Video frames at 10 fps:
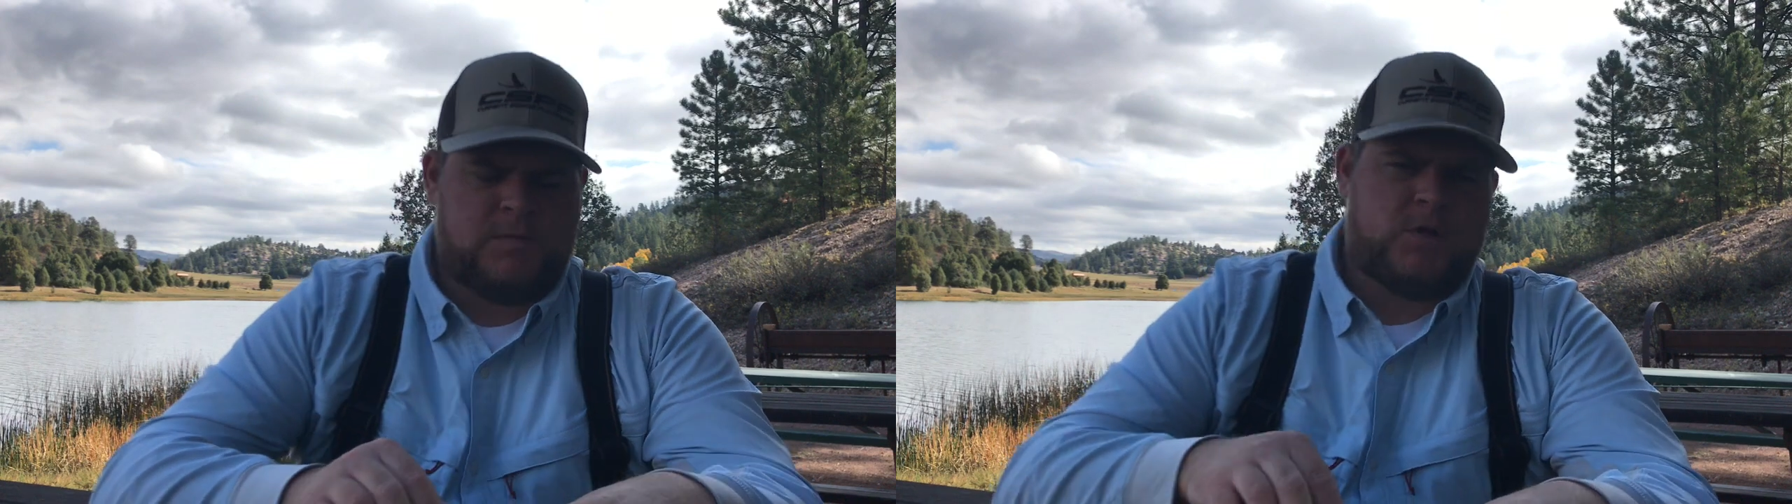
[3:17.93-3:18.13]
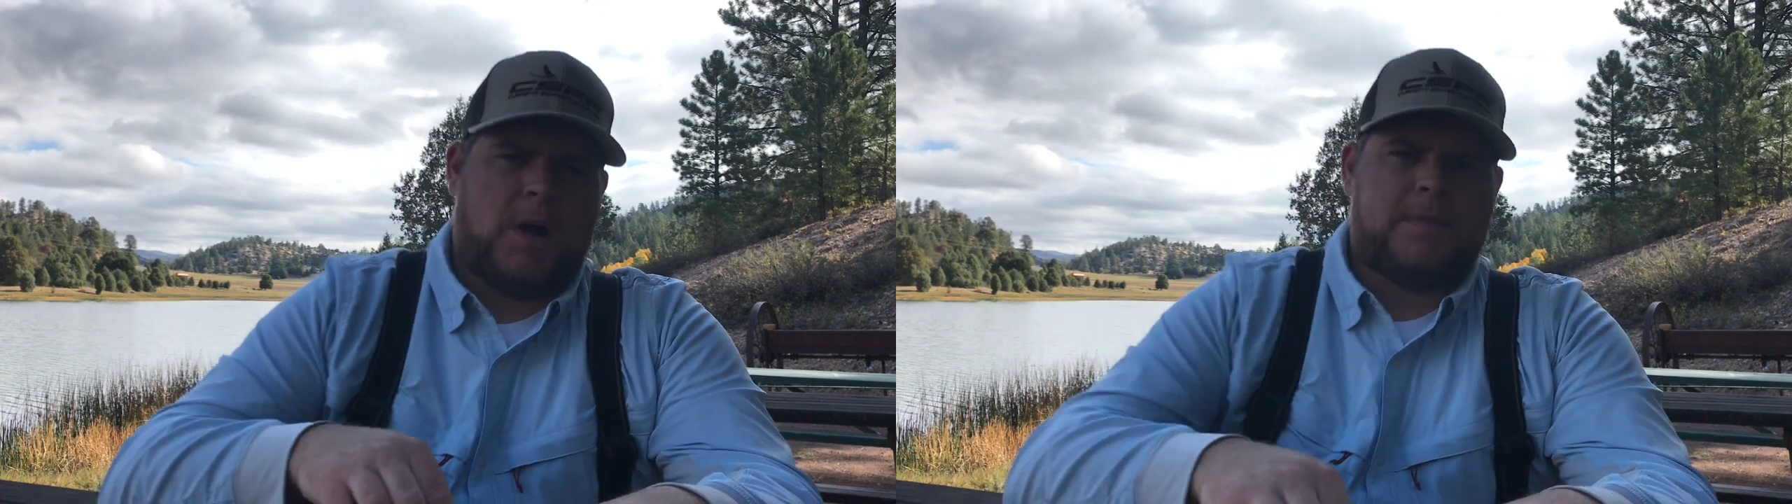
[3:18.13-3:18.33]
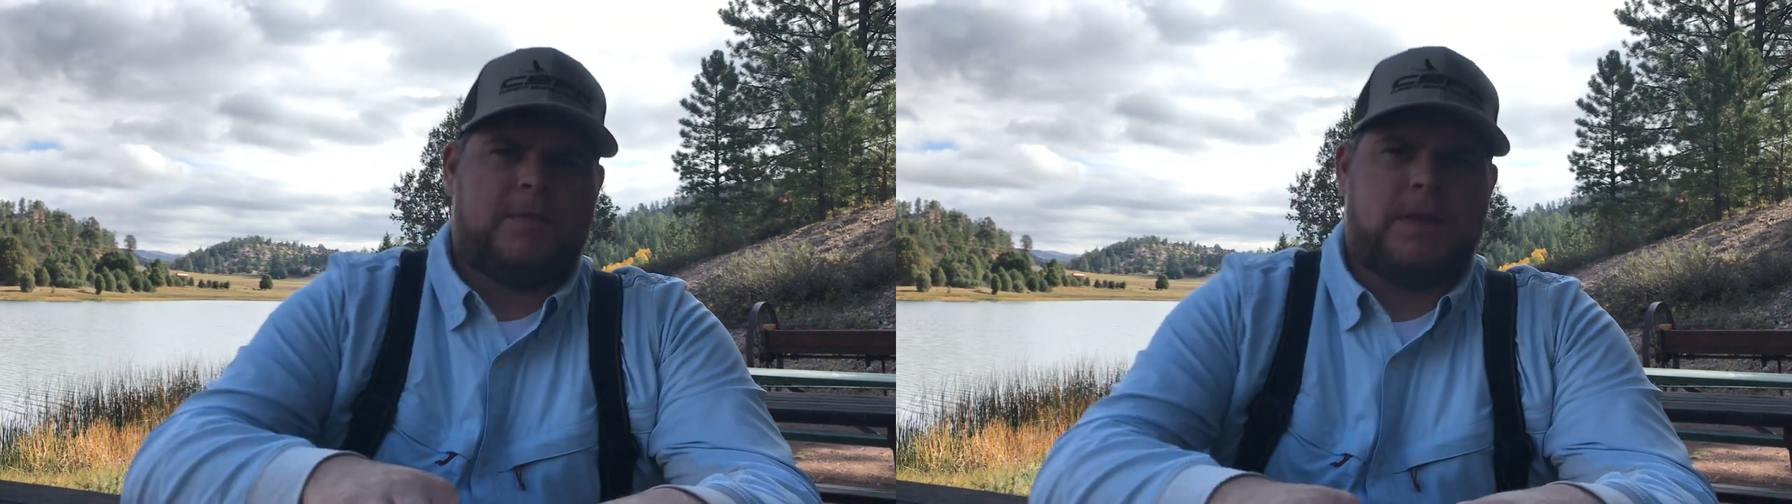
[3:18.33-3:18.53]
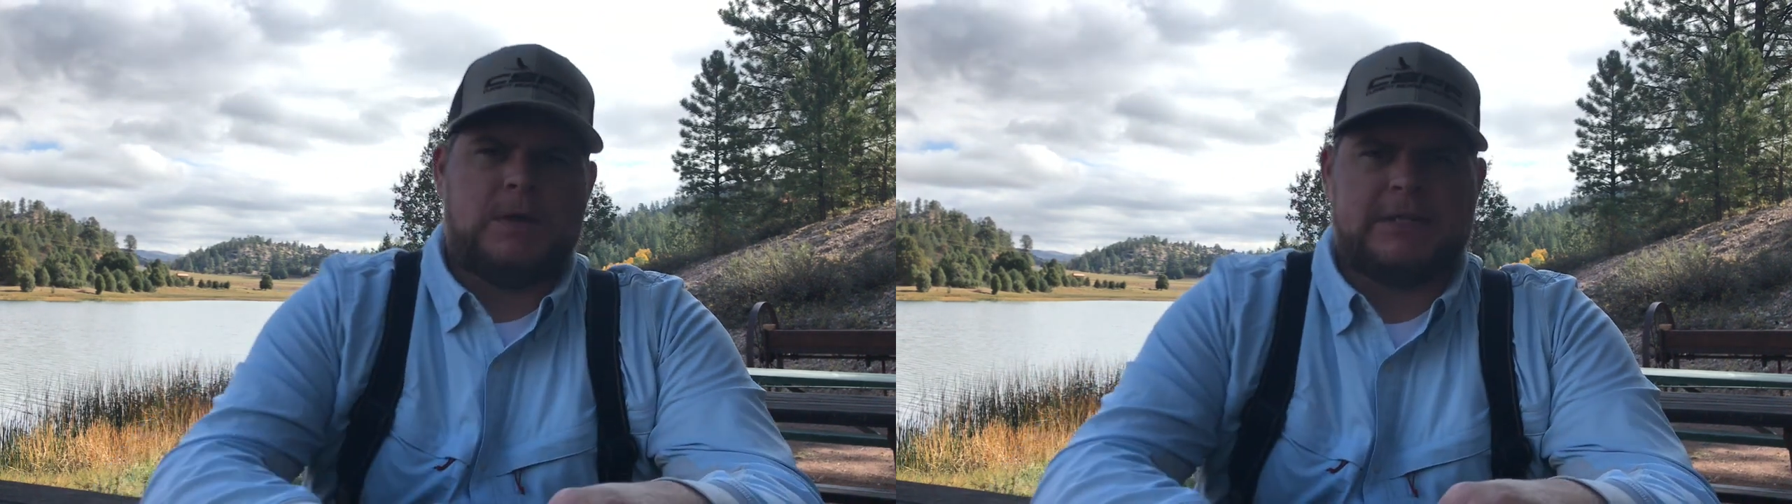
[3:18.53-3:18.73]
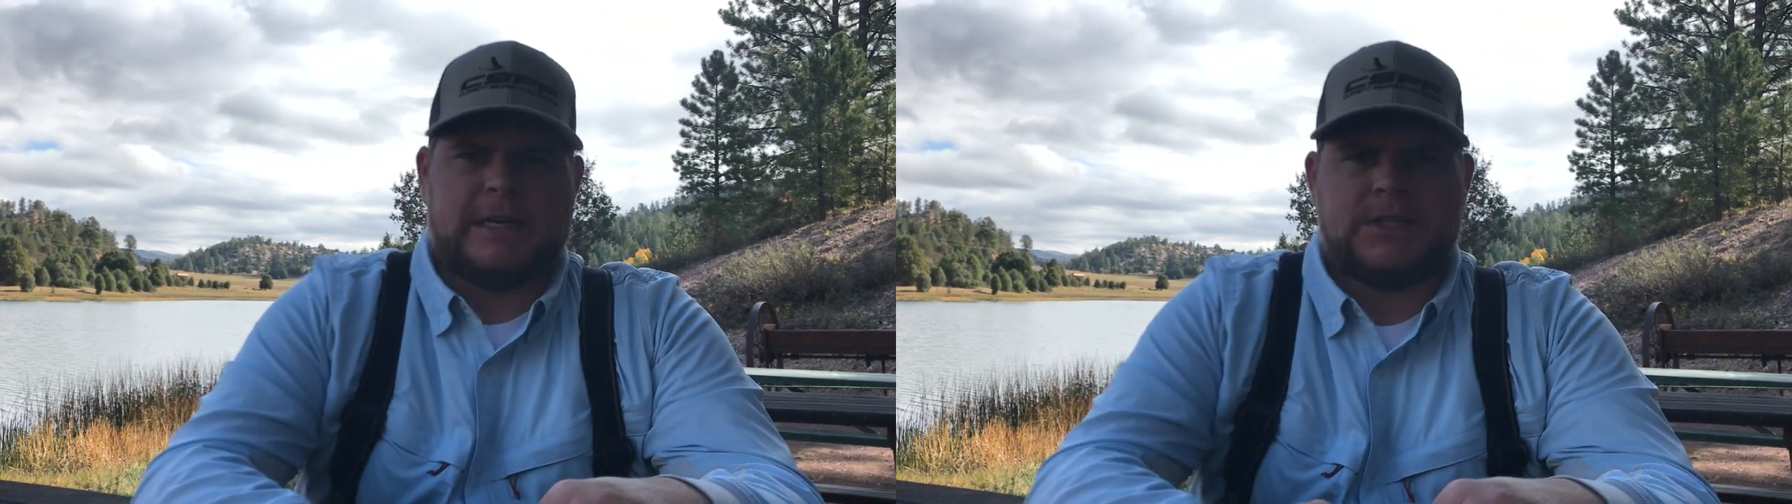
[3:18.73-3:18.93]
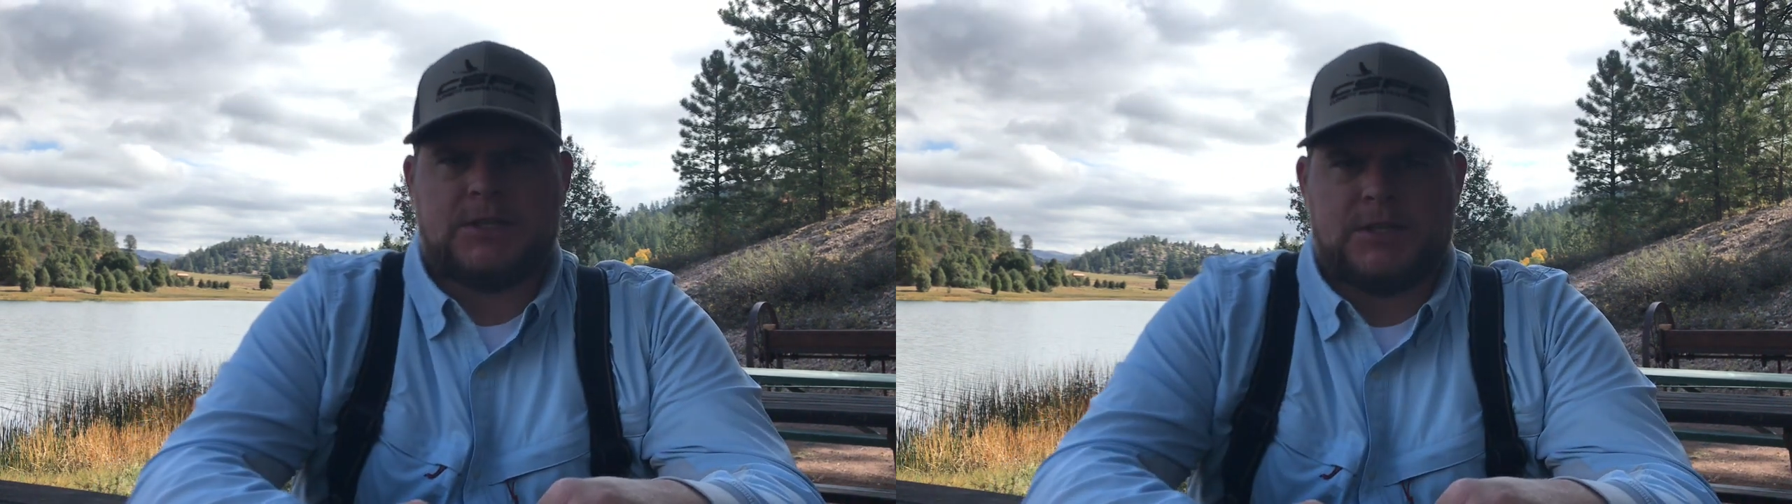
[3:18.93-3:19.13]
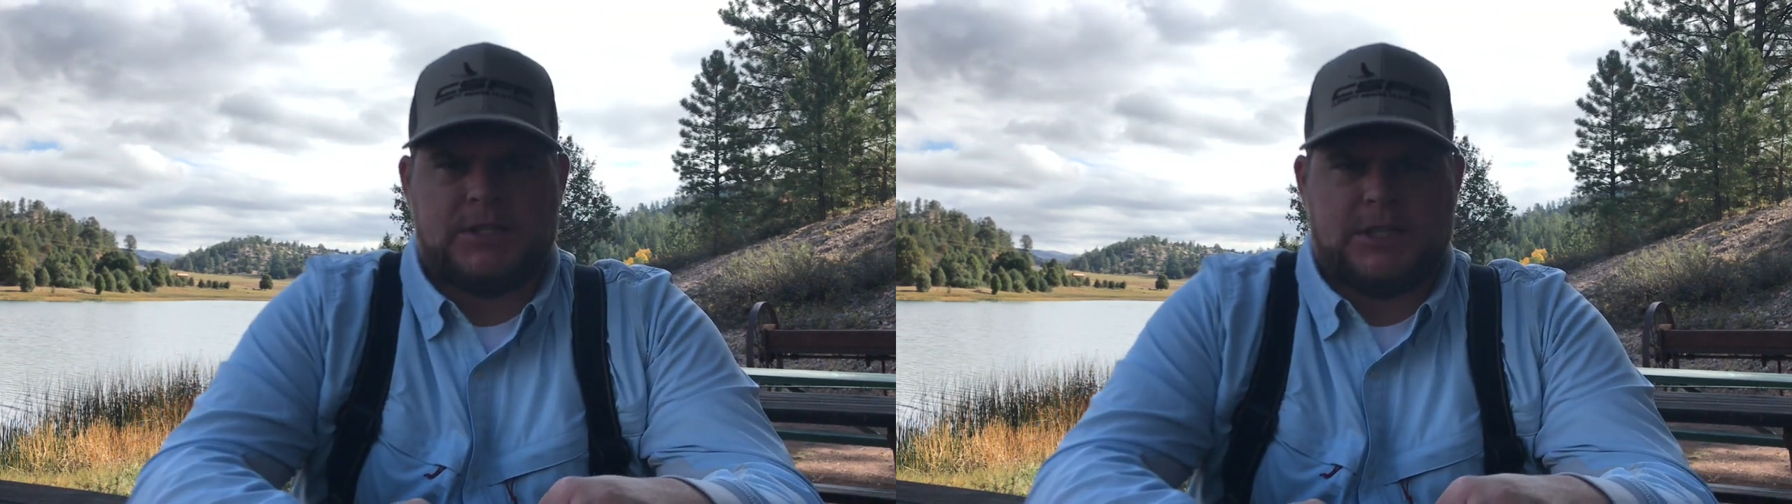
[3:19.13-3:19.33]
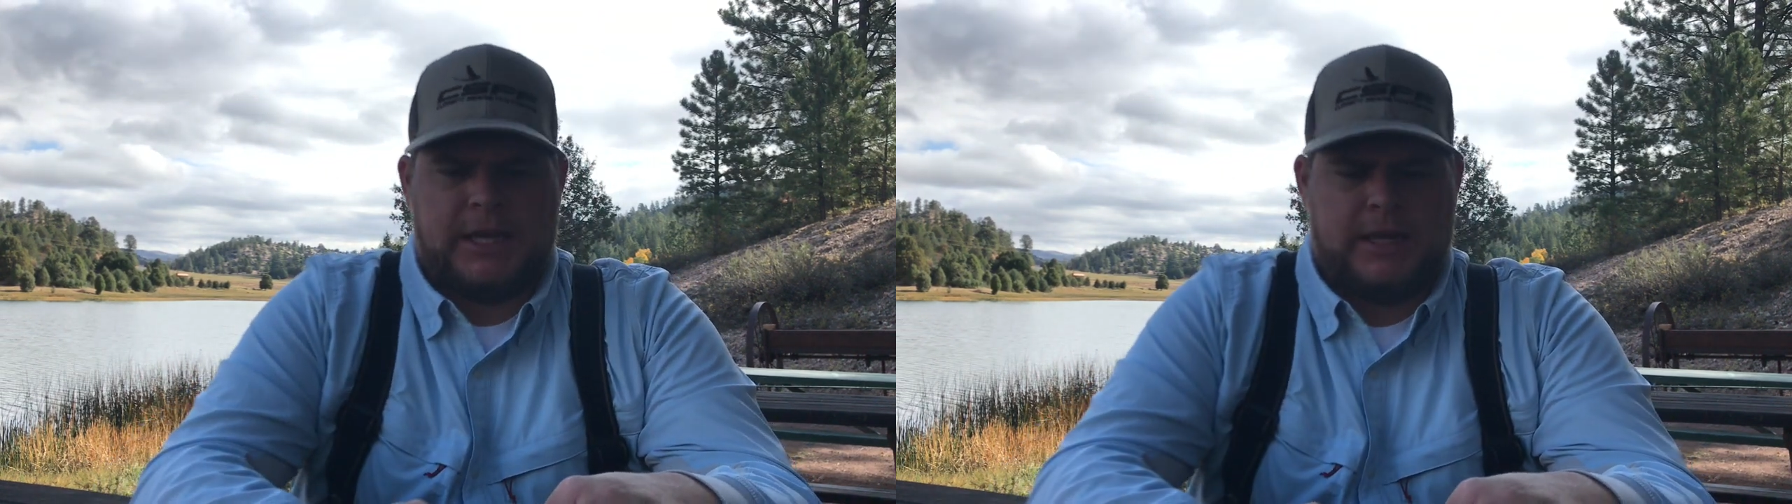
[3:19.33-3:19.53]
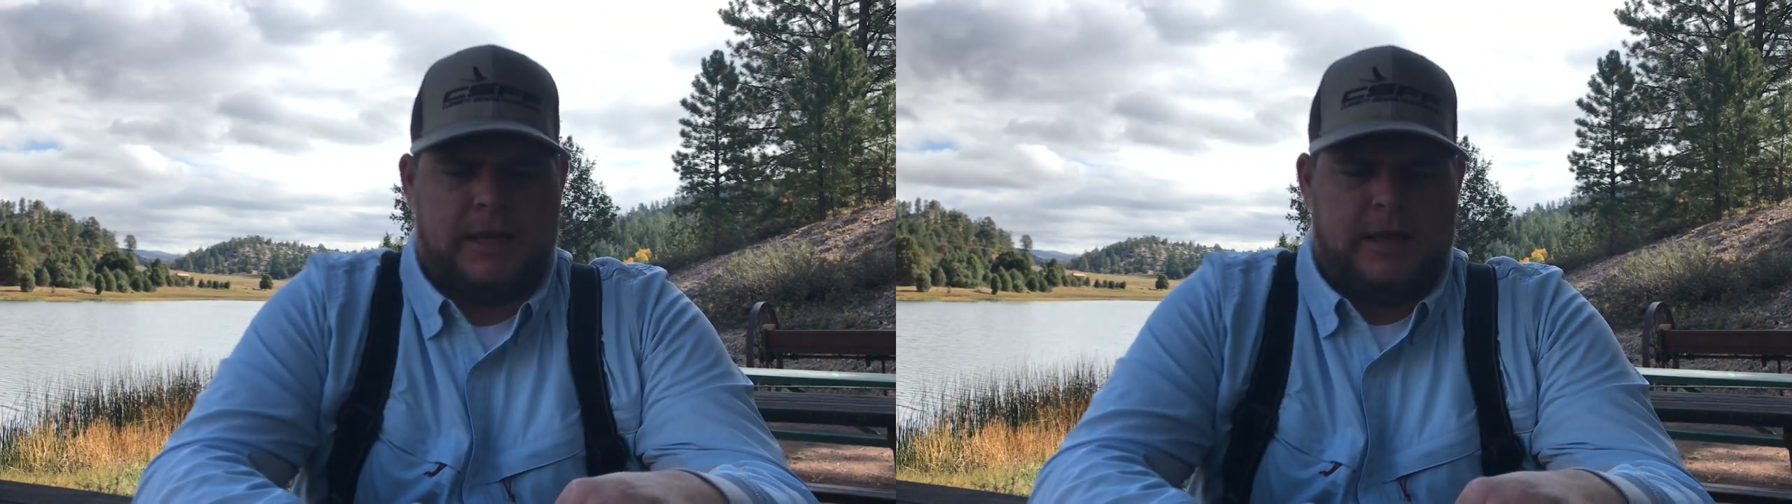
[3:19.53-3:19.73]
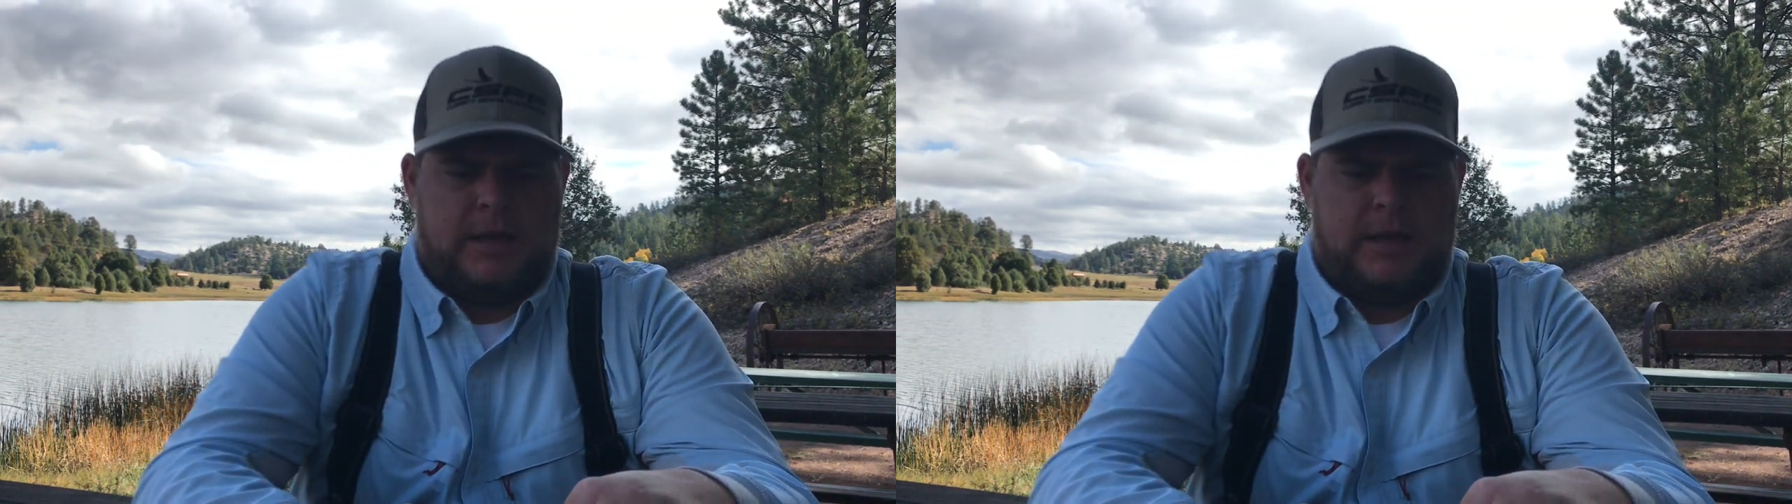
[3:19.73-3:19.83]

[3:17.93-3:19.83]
drop the flows, I guess just to say,